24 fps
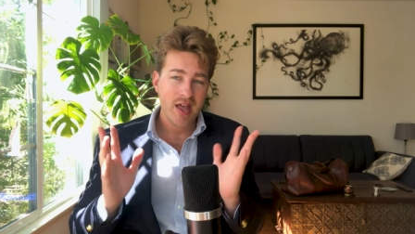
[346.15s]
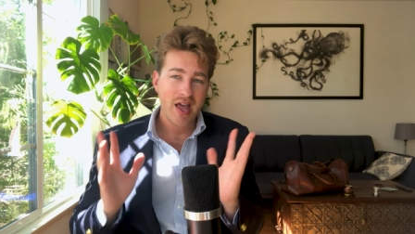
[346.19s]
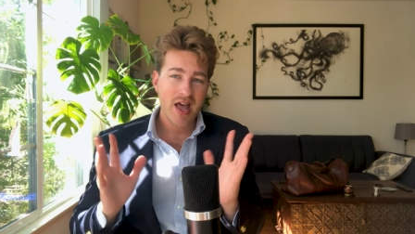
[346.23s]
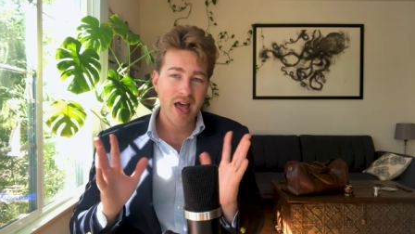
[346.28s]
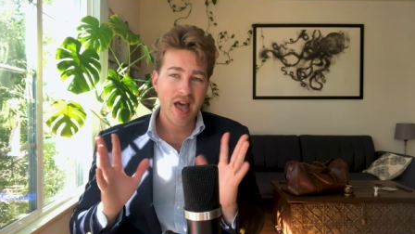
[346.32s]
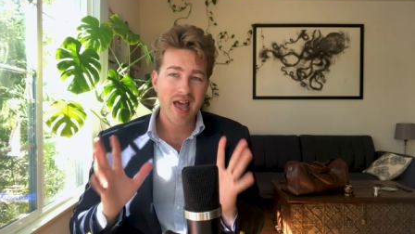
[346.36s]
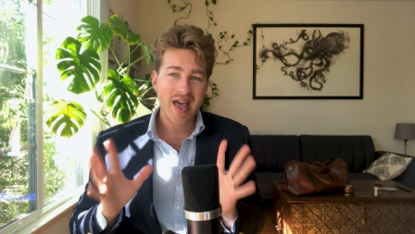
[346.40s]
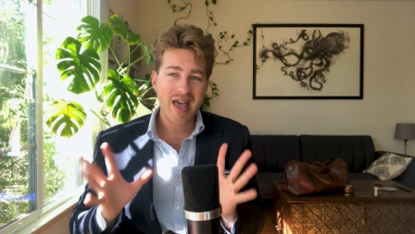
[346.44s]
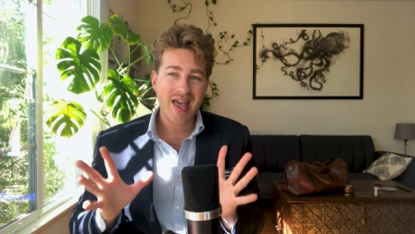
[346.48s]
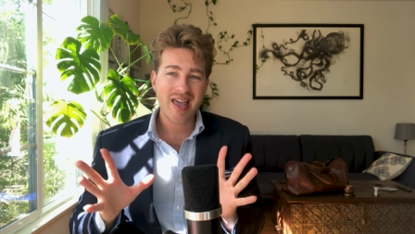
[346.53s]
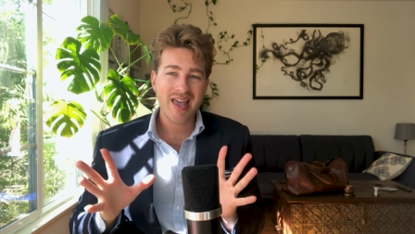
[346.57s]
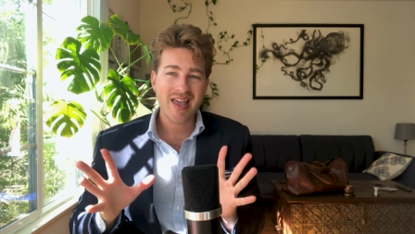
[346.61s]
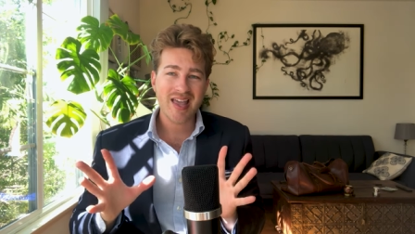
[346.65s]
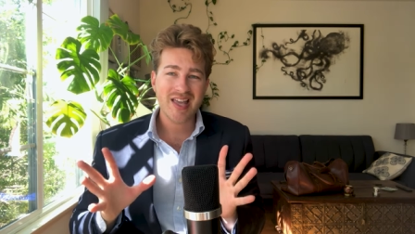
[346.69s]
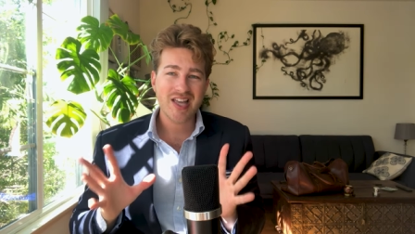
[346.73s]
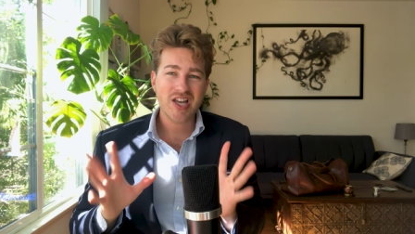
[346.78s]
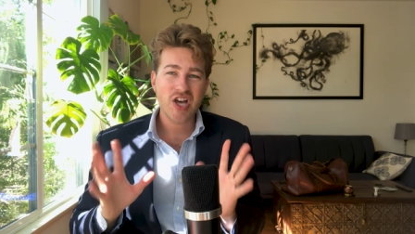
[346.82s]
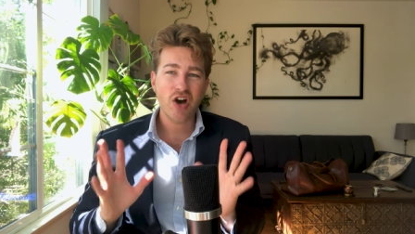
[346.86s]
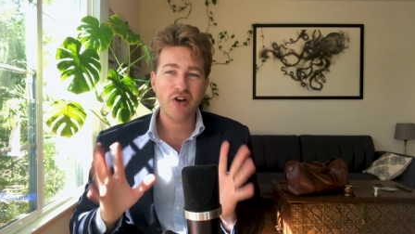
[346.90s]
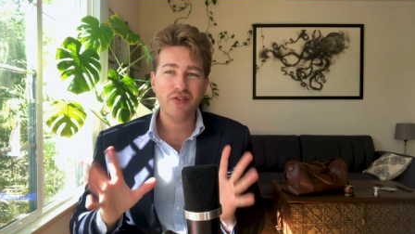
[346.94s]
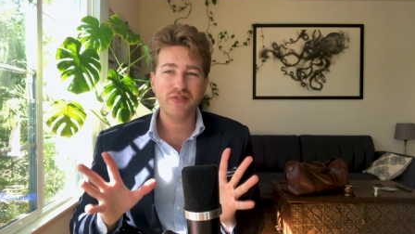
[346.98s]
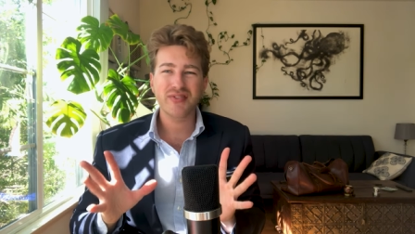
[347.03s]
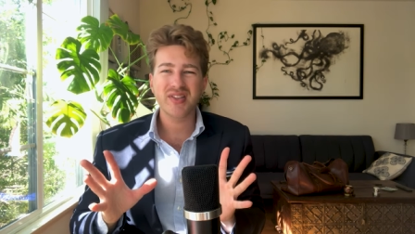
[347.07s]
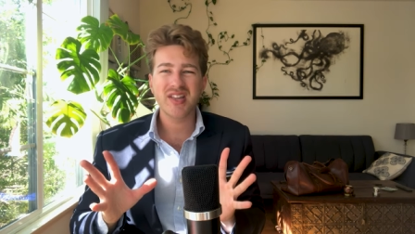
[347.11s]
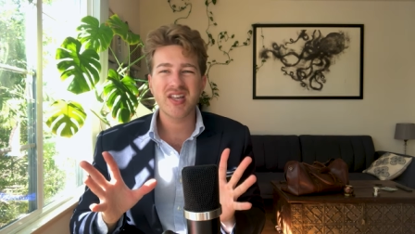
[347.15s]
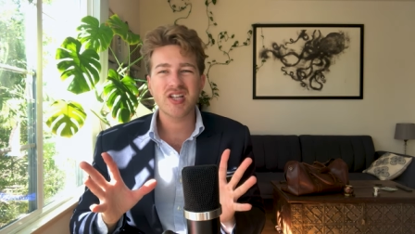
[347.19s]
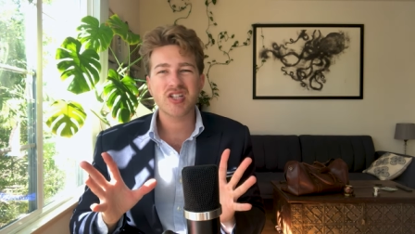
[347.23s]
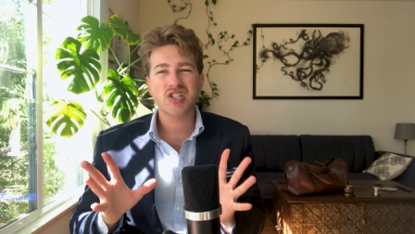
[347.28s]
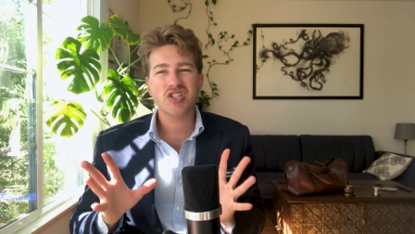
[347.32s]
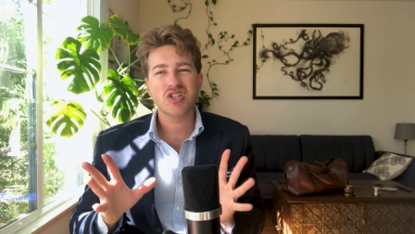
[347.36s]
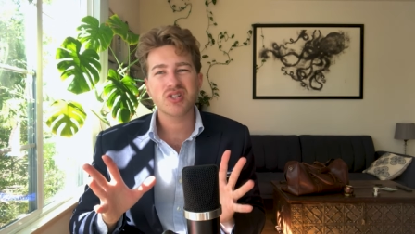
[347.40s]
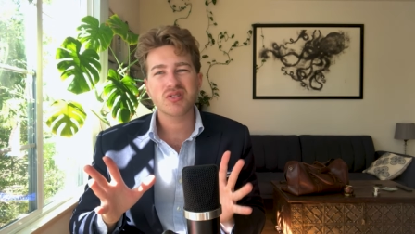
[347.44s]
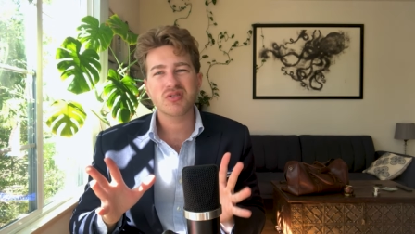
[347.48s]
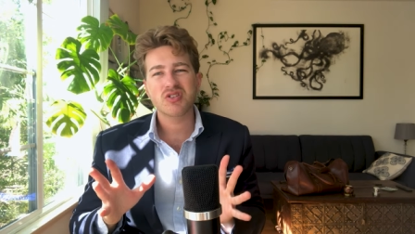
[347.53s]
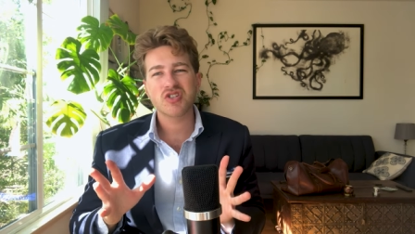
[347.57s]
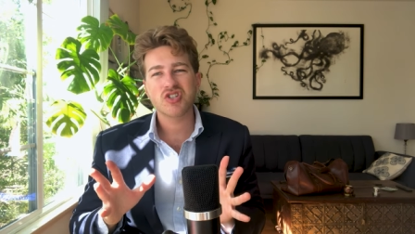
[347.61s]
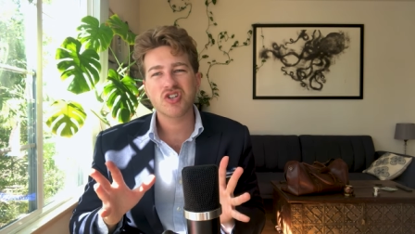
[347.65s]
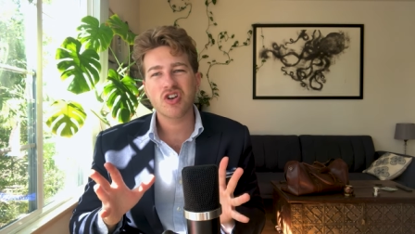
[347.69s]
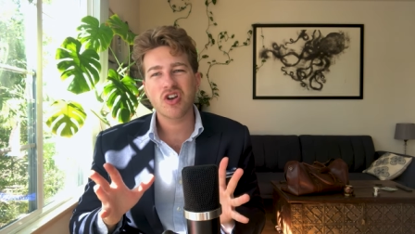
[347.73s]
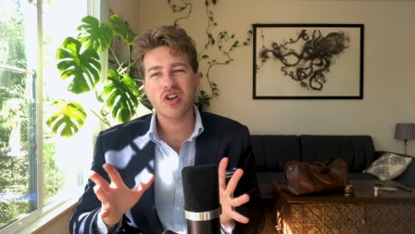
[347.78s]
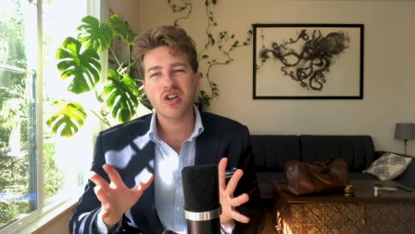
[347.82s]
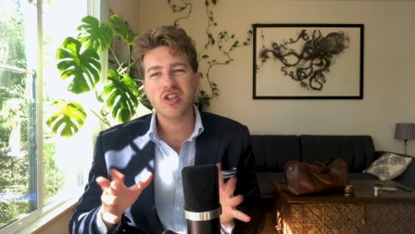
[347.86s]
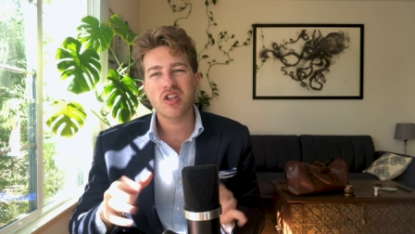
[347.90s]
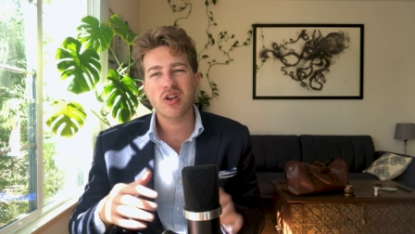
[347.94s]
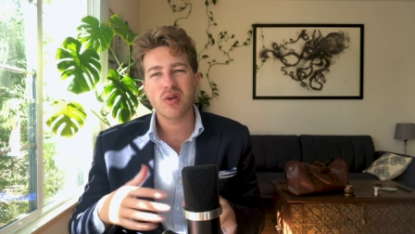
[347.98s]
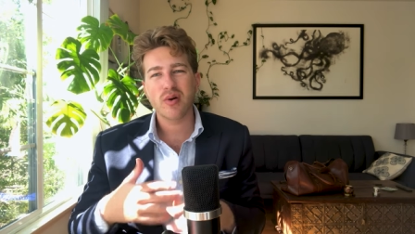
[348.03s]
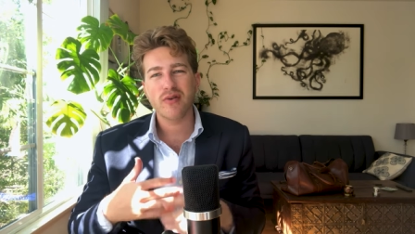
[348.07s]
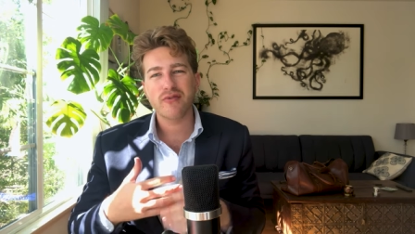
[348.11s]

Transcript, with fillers: A cuff-linked shirt, you know,